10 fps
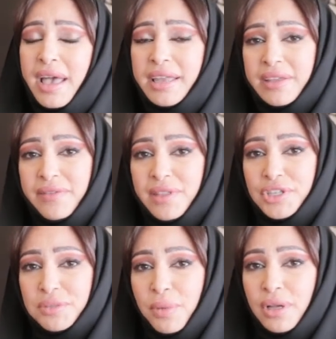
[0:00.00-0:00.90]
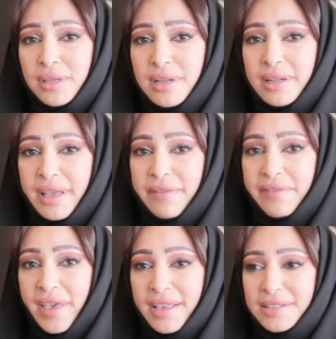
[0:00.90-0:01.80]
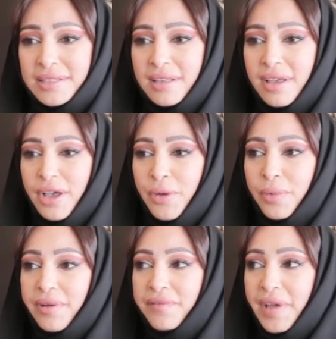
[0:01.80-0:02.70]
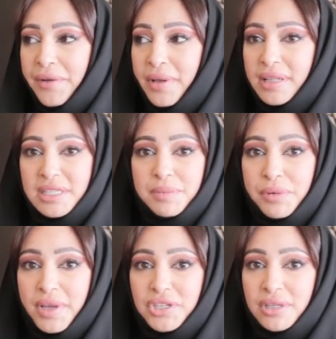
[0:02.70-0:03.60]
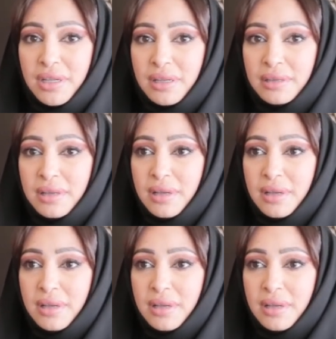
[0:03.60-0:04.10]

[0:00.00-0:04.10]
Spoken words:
and even the small little cafes were very inspirational.